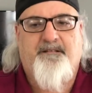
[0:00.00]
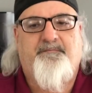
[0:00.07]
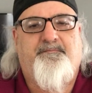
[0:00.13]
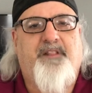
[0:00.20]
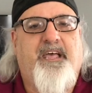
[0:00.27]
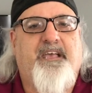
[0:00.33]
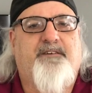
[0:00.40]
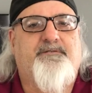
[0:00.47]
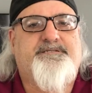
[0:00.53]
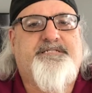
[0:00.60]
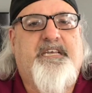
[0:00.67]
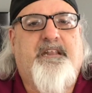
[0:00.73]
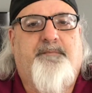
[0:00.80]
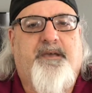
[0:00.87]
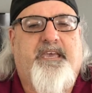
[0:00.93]
playing
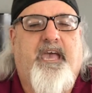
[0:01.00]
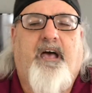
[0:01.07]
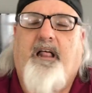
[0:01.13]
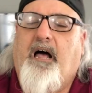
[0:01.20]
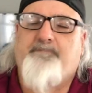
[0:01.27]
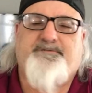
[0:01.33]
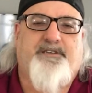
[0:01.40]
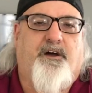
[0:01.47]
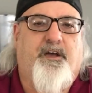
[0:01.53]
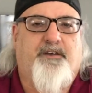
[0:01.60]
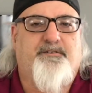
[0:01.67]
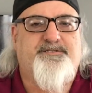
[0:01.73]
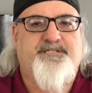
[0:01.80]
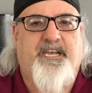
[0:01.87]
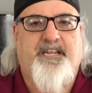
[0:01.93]
Christina McHale. I'm sorry,
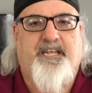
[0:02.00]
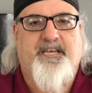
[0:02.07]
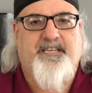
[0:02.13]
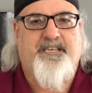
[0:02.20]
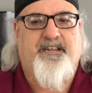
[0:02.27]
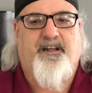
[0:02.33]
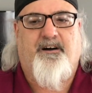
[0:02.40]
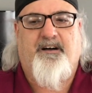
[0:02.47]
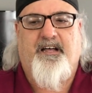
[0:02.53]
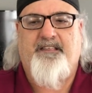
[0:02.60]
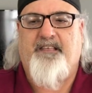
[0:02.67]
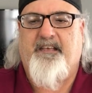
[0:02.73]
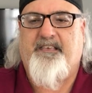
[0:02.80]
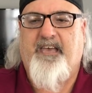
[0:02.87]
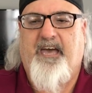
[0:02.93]
Christina.
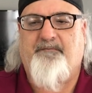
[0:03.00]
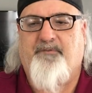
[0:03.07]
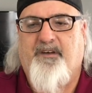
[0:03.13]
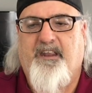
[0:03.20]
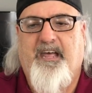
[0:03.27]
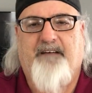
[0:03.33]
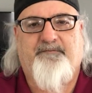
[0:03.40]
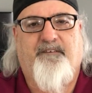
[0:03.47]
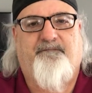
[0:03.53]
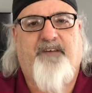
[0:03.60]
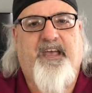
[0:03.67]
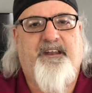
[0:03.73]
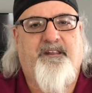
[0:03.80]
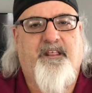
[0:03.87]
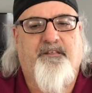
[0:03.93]
Again, we're going to have to
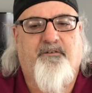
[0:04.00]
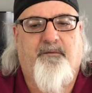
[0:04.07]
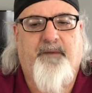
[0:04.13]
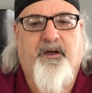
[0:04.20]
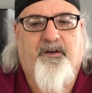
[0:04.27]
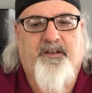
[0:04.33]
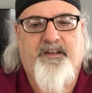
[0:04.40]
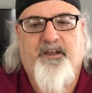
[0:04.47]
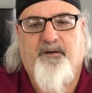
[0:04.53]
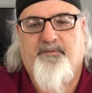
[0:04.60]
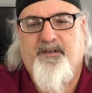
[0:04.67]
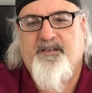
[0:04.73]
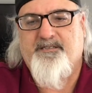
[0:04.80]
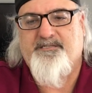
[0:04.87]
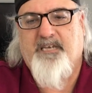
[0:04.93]
fade another American here
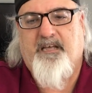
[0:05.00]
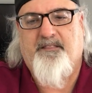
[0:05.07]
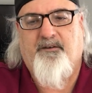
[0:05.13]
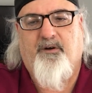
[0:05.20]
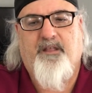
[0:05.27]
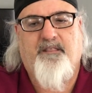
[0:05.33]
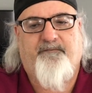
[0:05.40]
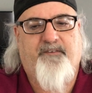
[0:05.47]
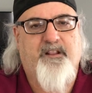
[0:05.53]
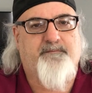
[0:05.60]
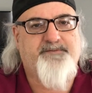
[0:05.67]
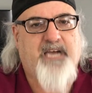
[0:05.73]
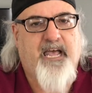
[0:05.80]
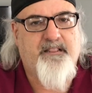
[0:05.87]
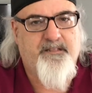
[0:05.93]
because they're on the
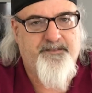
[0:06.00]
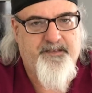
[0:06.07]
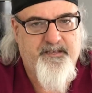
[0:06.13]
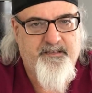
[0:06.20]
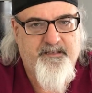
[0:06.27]
Phillips Island